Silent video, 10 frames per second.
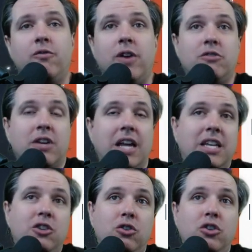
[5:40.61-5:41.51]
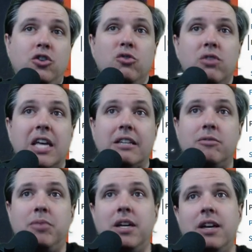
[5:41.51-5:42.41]
Frederick, I need you to do
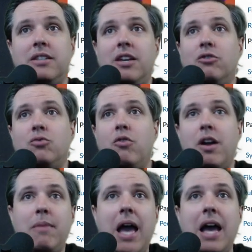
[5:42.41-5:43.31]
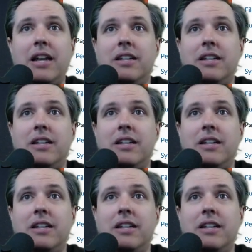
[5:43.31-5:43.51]
this because here's where I'm at.